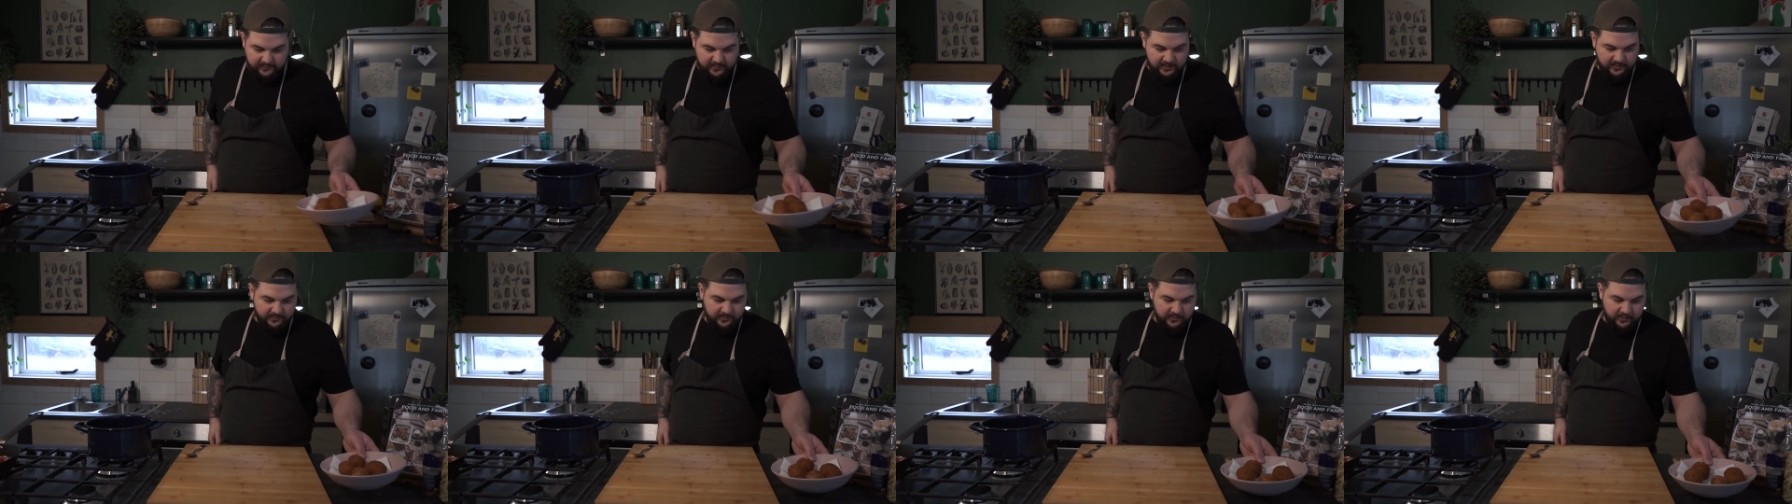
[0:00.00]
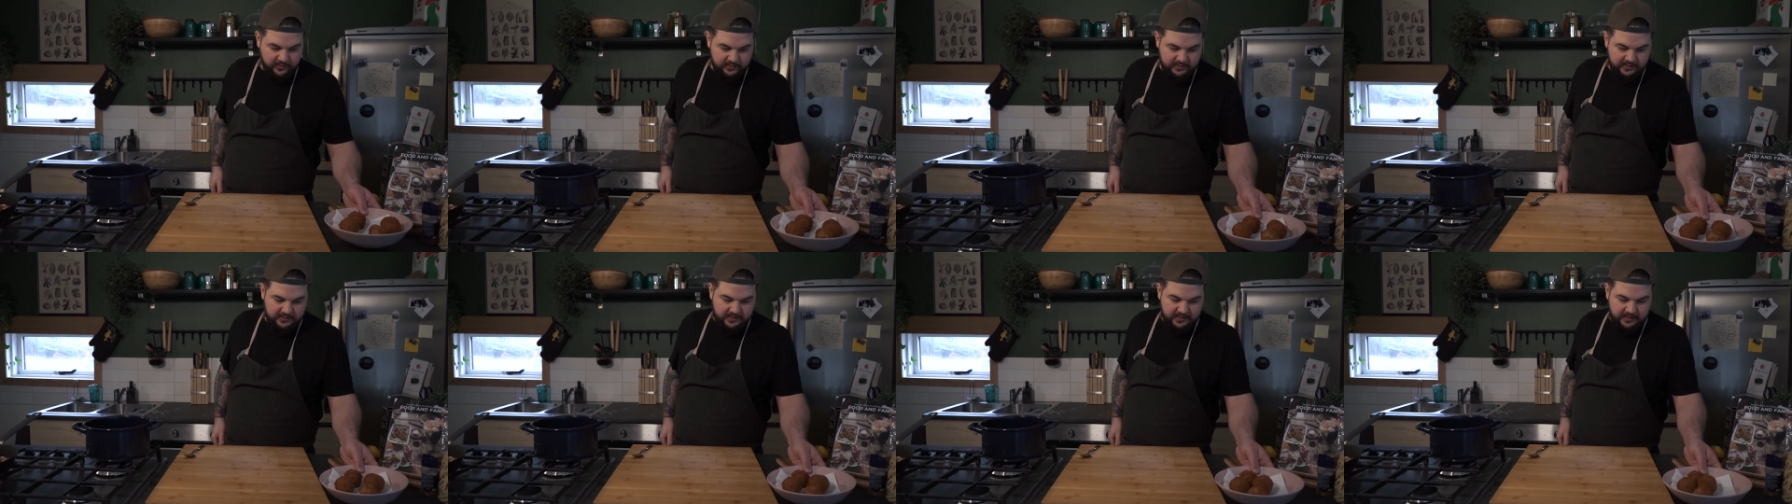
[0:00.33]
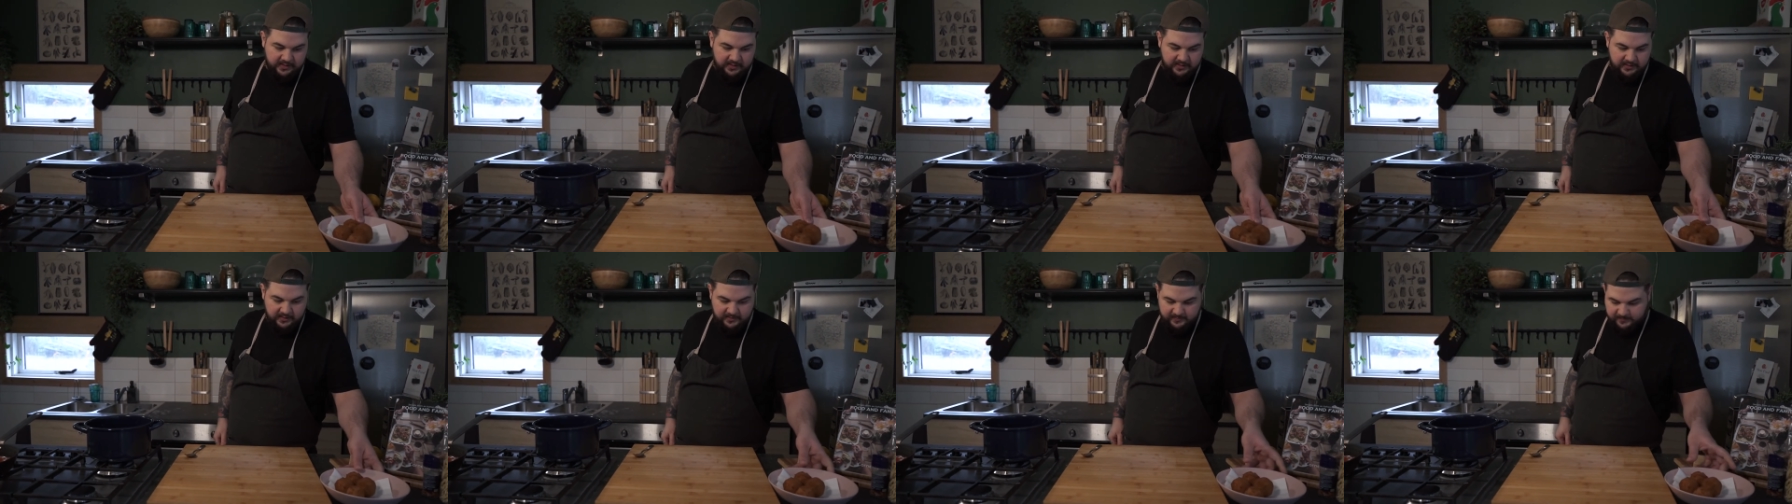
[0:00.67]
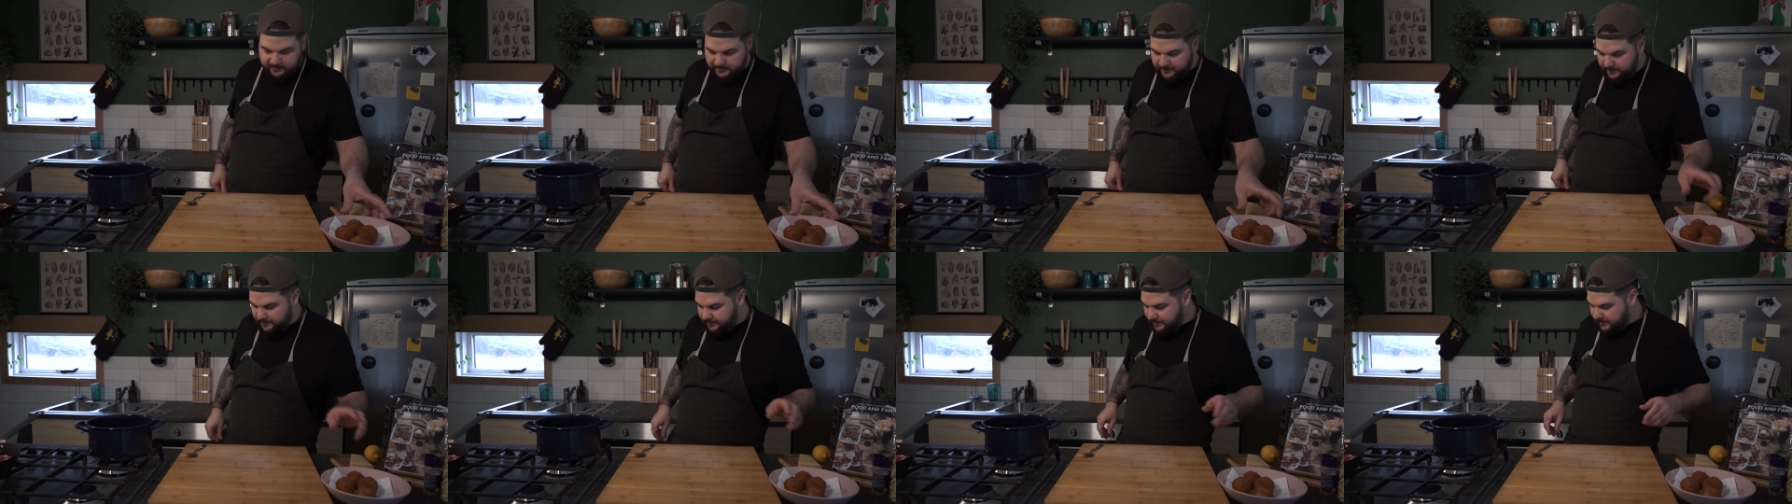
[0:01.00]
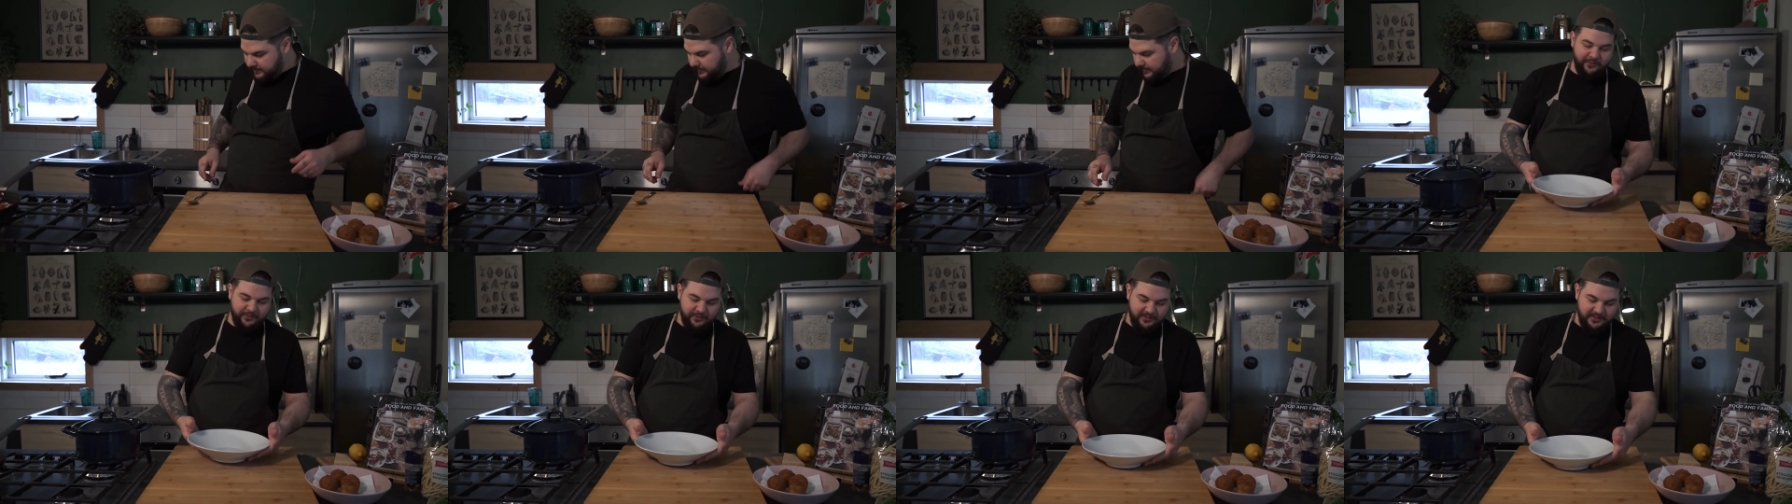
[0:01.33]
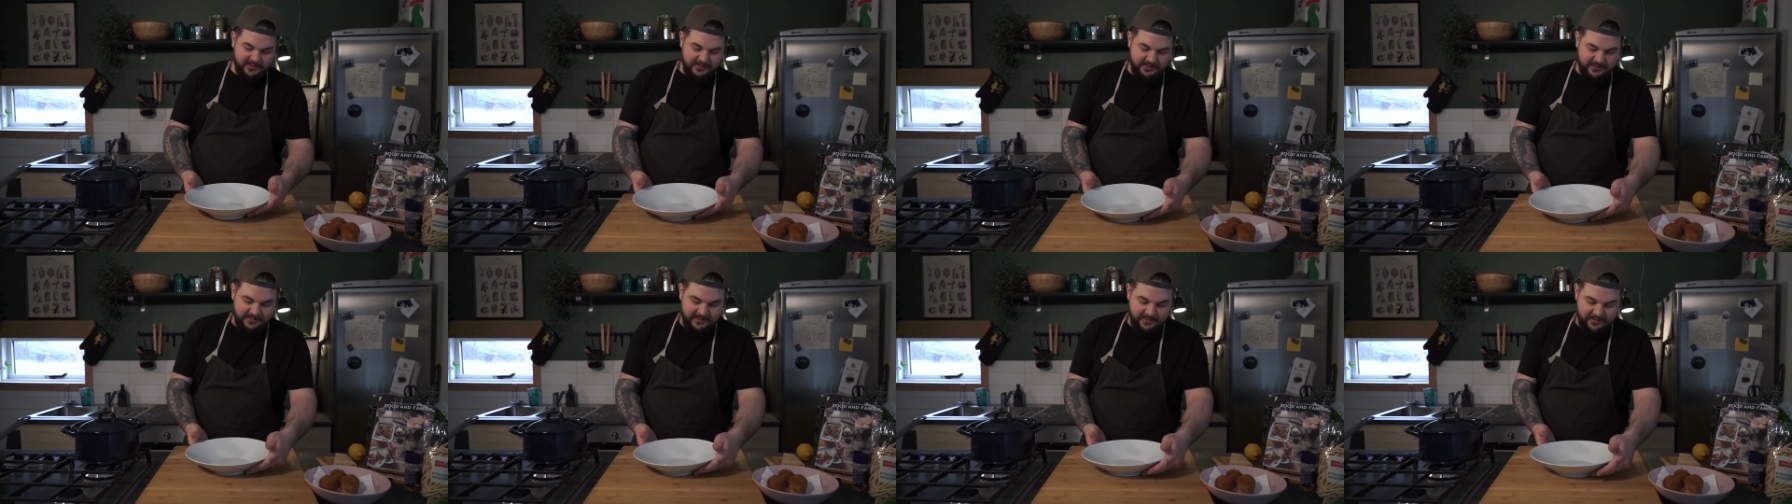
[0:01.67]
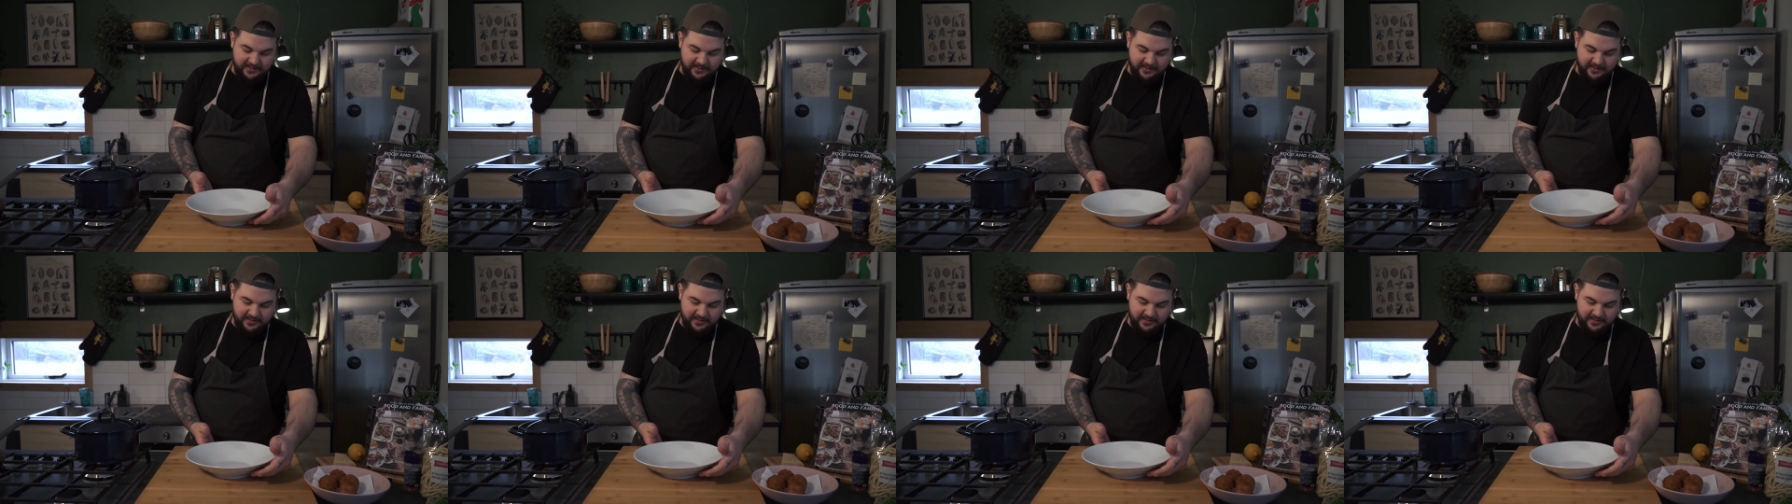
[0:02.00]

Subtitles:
them on the side. For this